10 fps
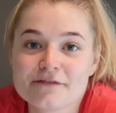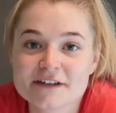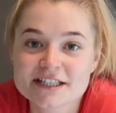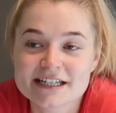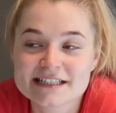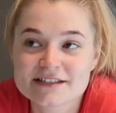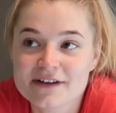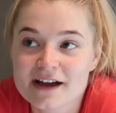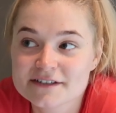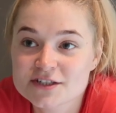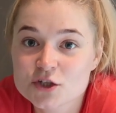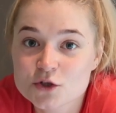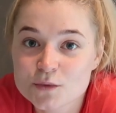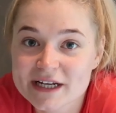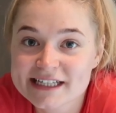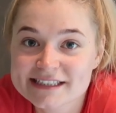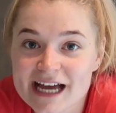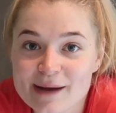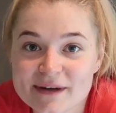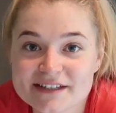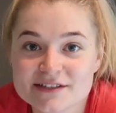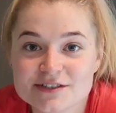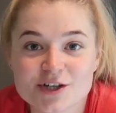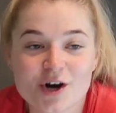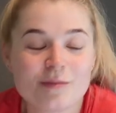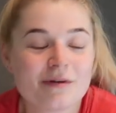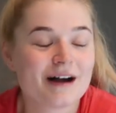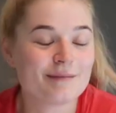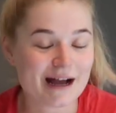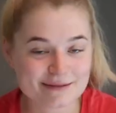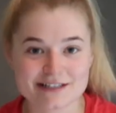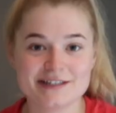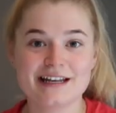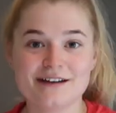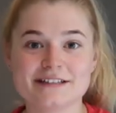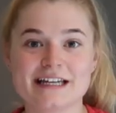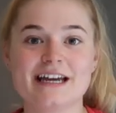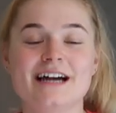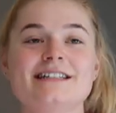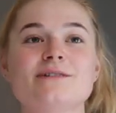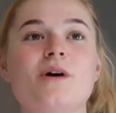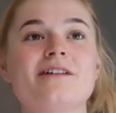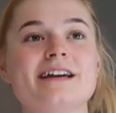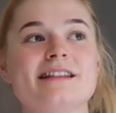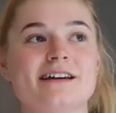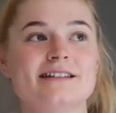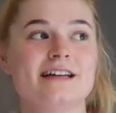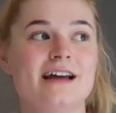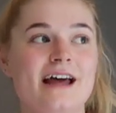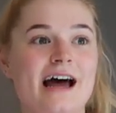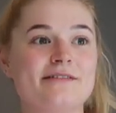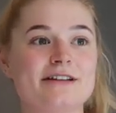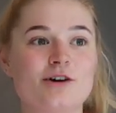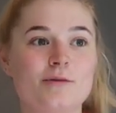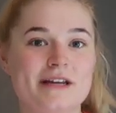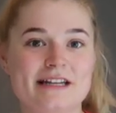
officially survived two weeks at my new job. I'm absolutely loving it. I did worry that having not